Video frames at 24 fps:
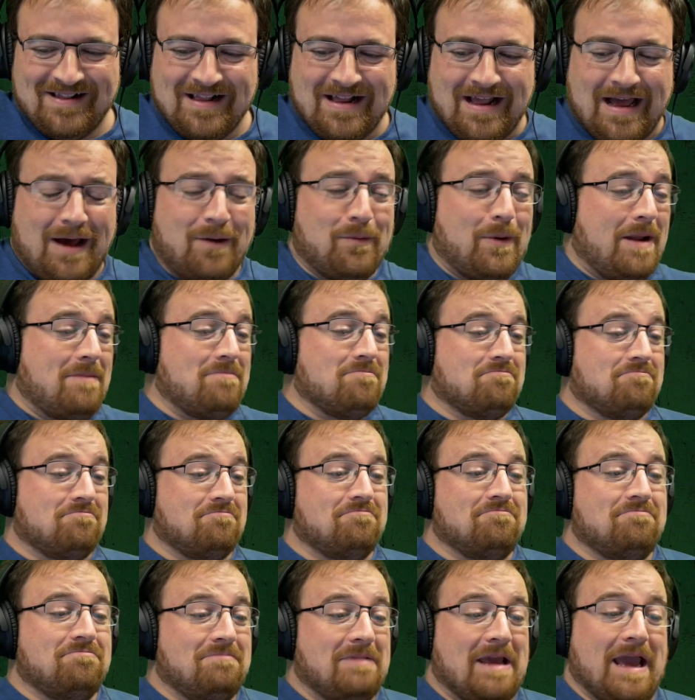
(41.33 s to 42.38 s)
I went,
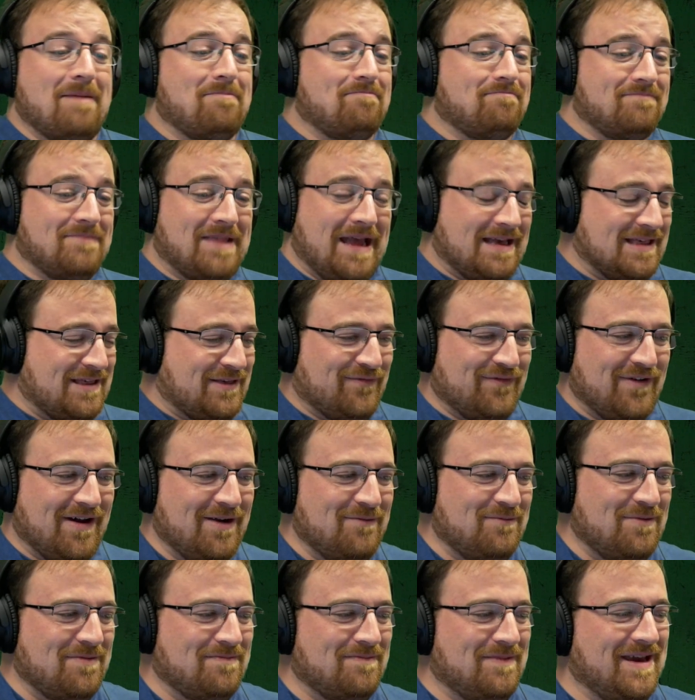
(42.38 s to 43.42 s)
yep, that's
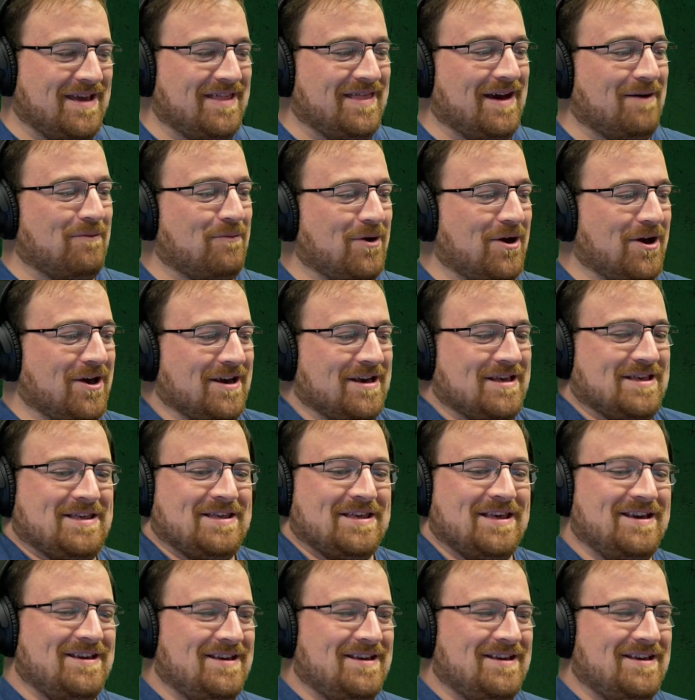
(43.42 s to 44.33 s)
fine with me, that works.